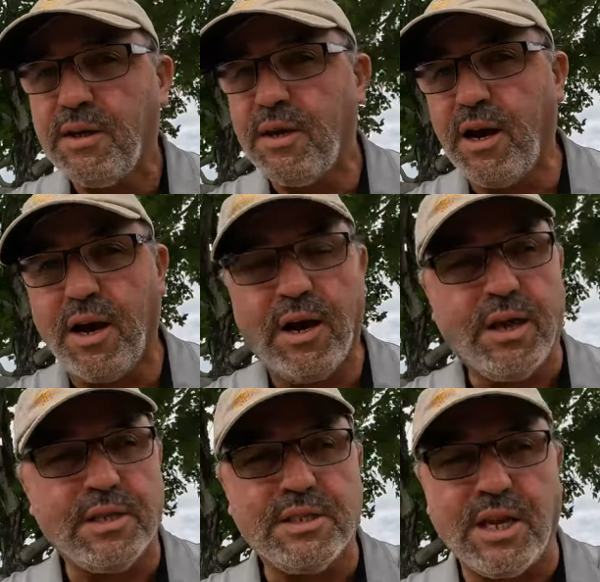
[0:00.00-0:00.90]

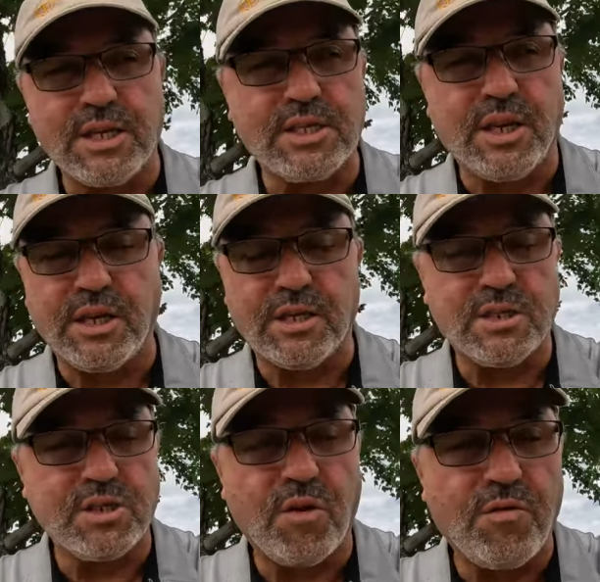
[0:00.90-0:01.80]
and testing and
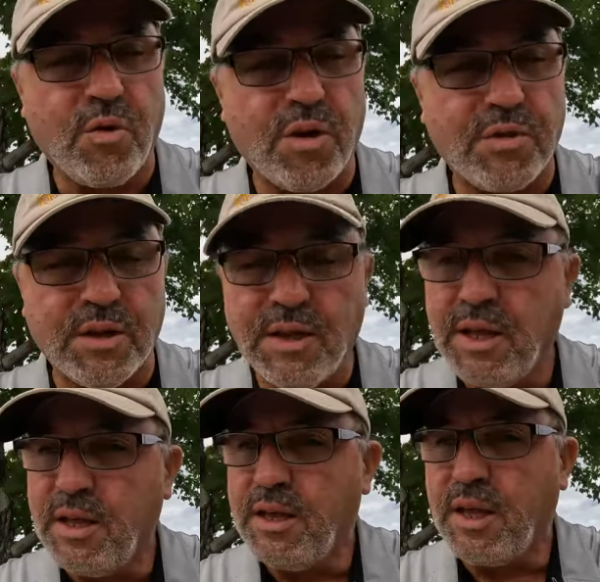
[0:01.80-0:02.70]
so forth, and
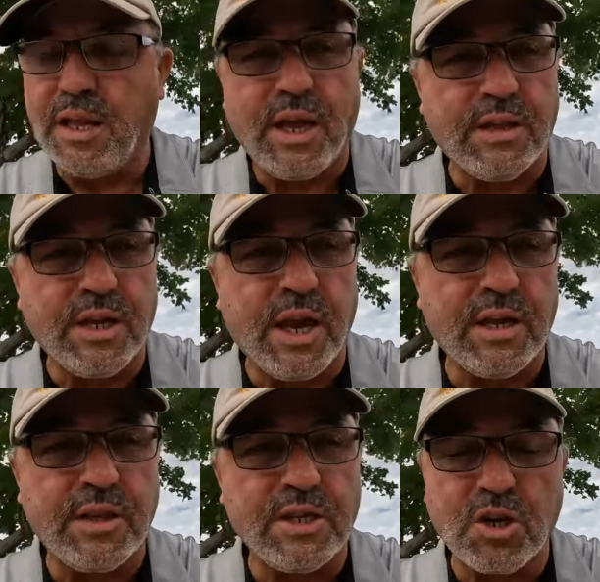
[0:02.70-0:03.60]
at the
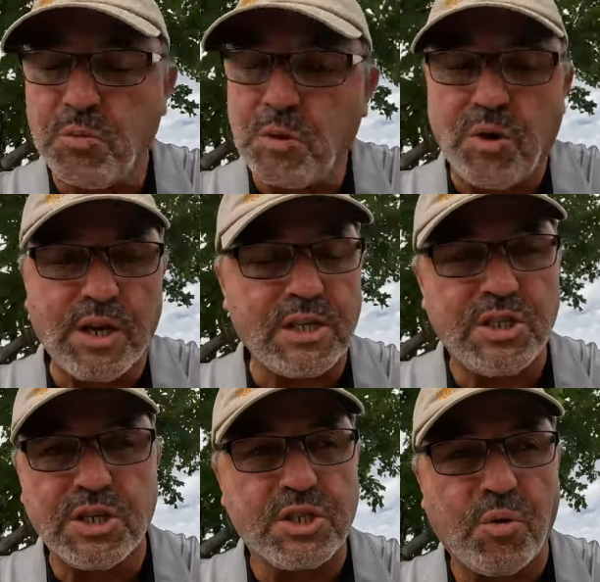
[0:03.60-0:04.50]
end they told me, well,
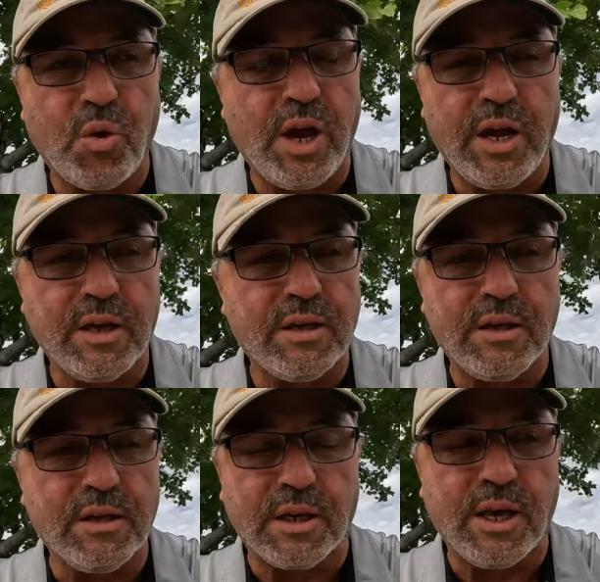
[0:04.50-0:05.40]
that's just the way
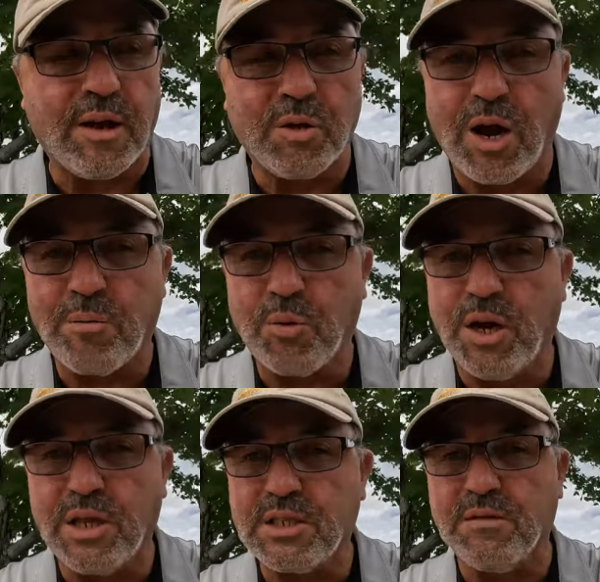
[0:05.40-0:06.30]
the camera
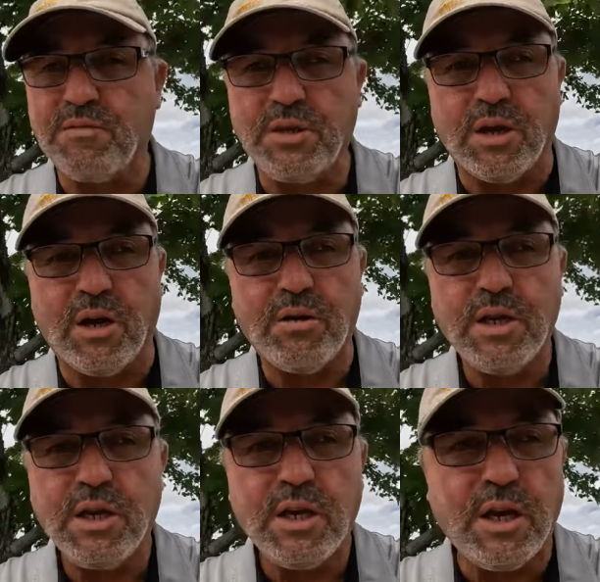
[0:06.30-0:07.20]
operates. If you know,
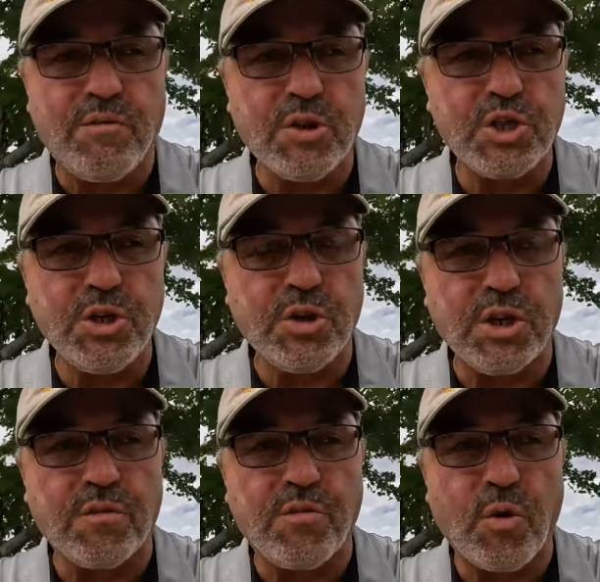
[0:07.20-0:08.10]
if you're shooting
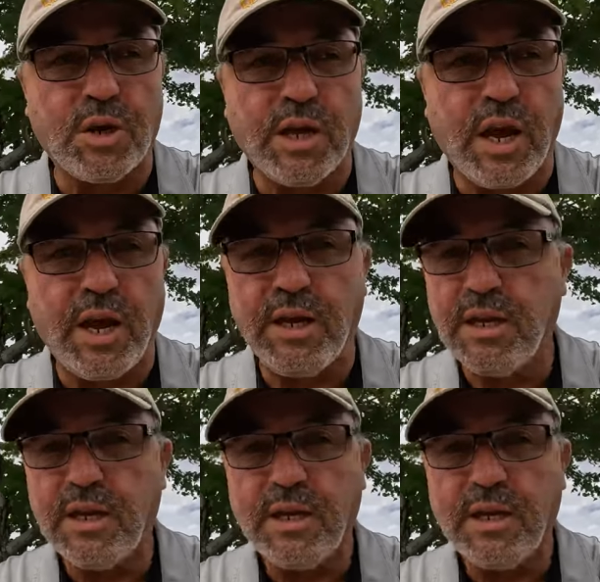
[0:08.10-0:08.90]
in 4K,